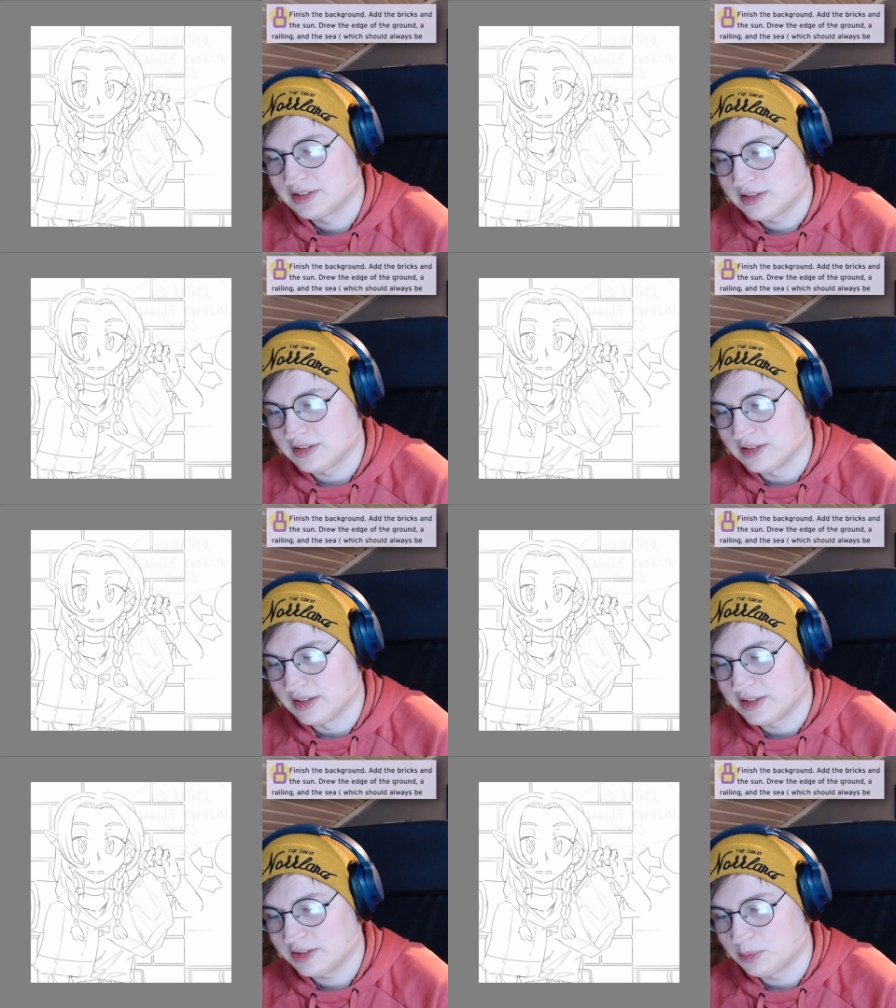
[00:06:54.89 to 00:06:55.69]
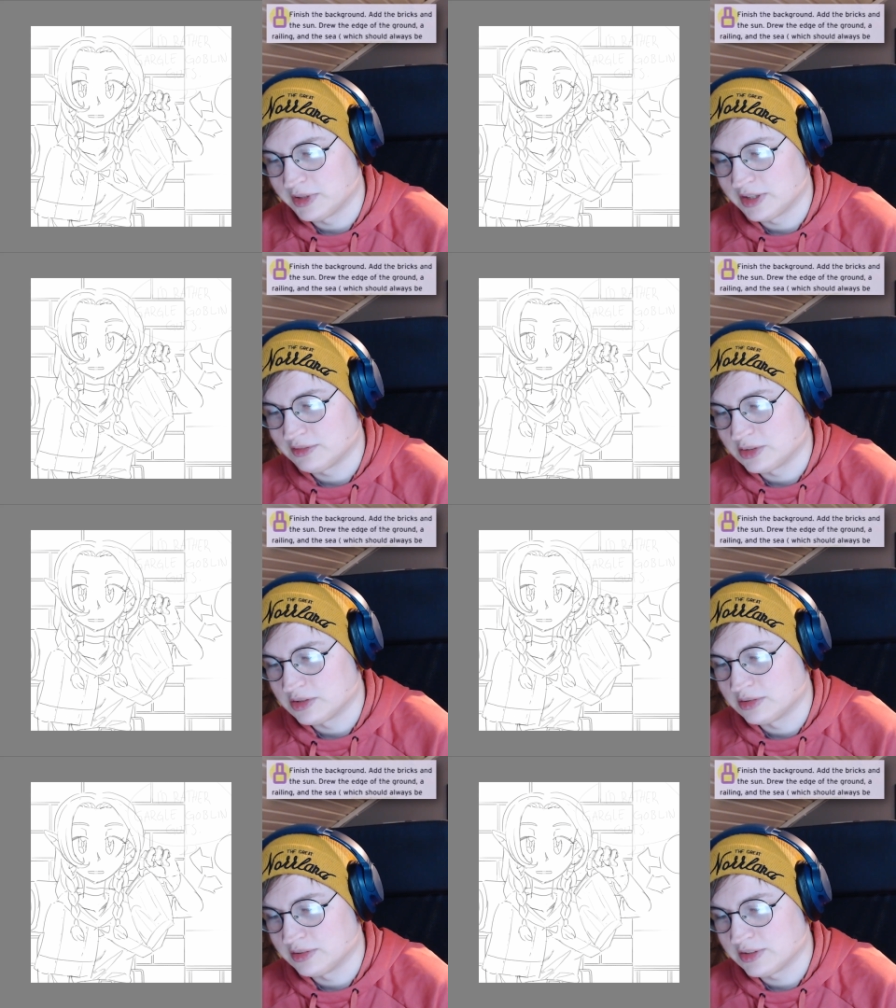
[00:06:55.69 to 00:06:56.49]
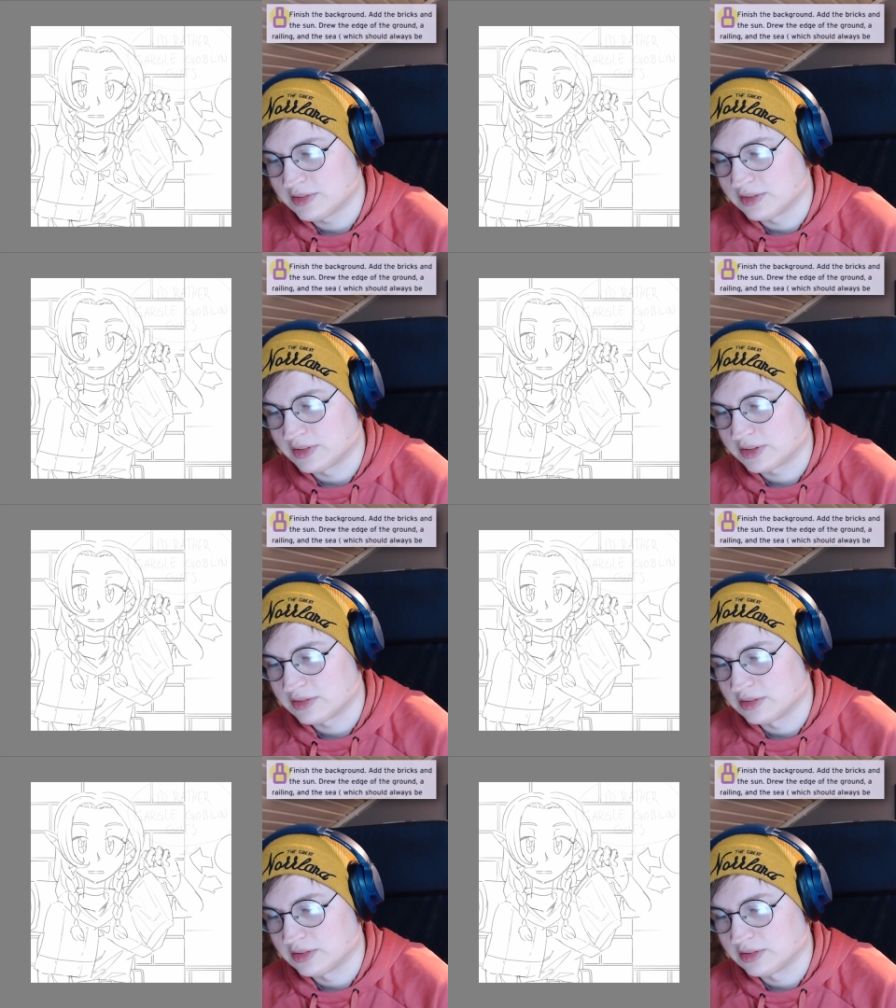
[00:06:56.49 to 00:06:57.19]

the light will have to go in this direction.